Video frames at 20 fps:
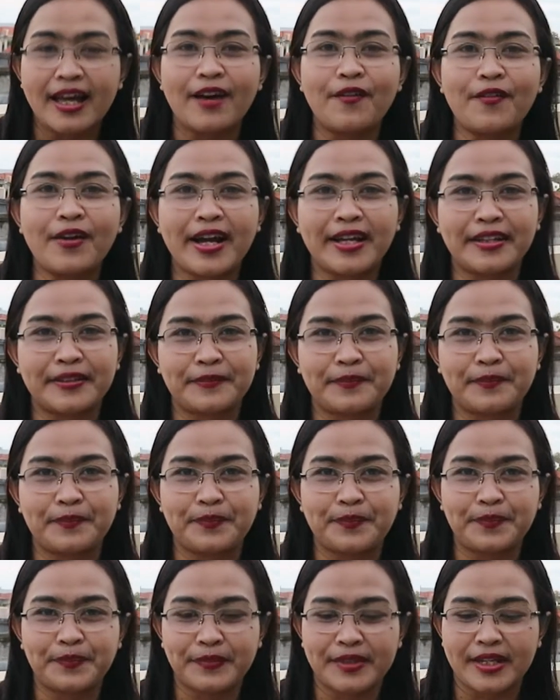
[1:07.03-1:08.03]
Alright,
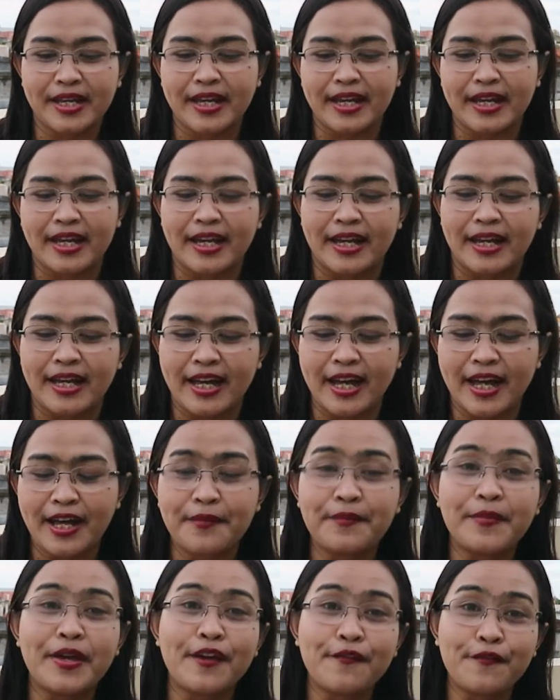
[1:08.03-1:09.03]

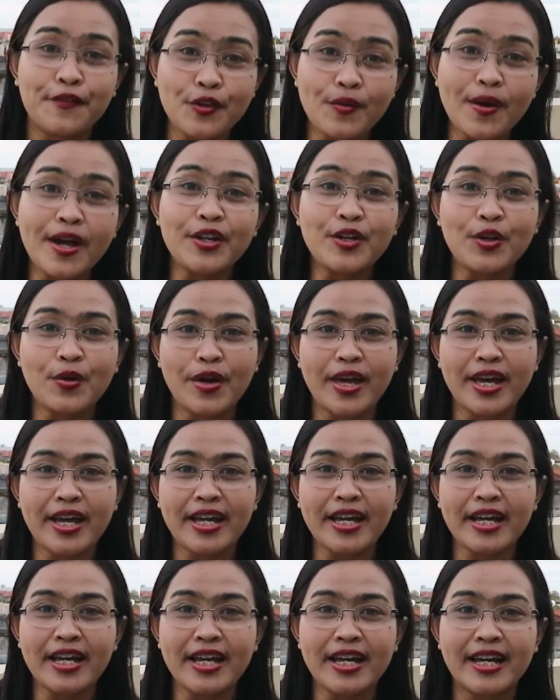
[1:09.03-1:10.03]
if you are
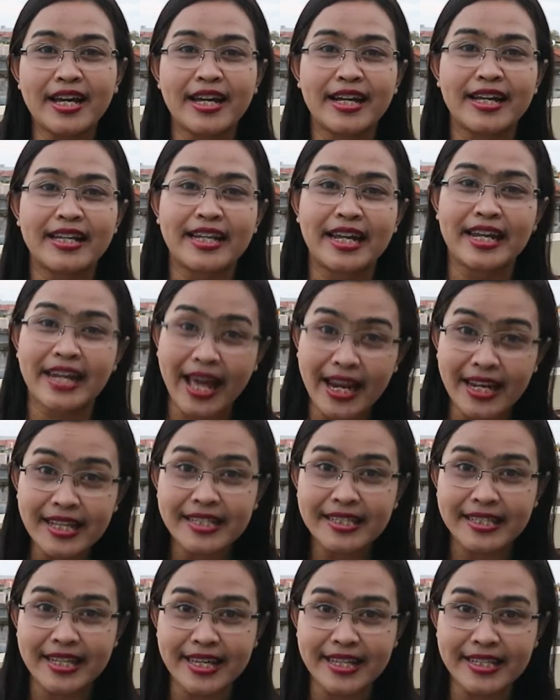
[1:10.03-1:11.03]
doing an
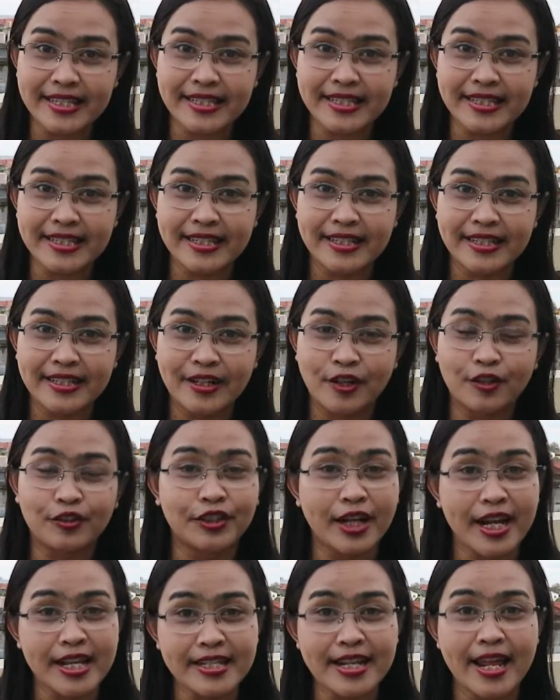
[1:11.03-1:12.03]
analysis on
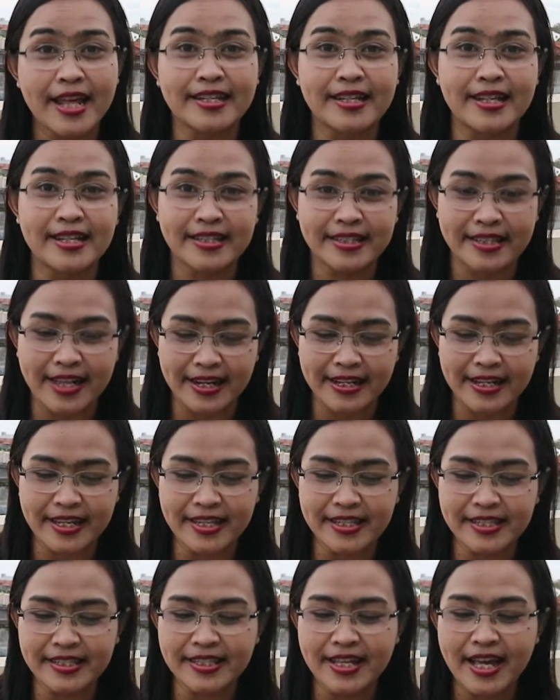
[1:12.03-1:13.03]
translation
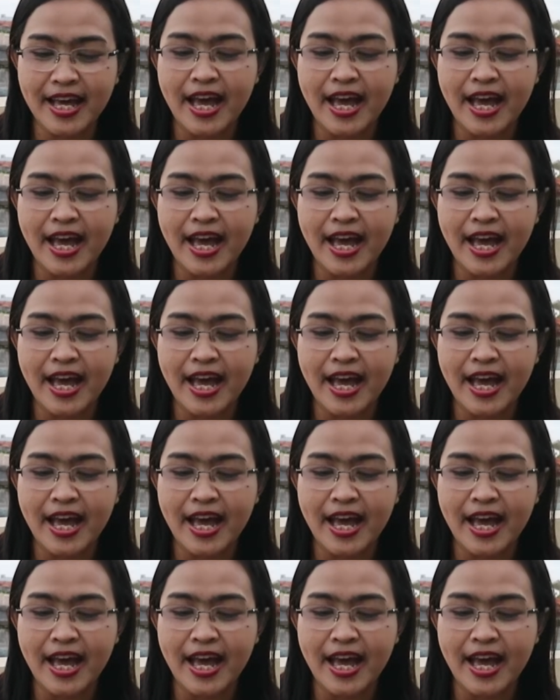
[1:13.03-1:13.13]
studies,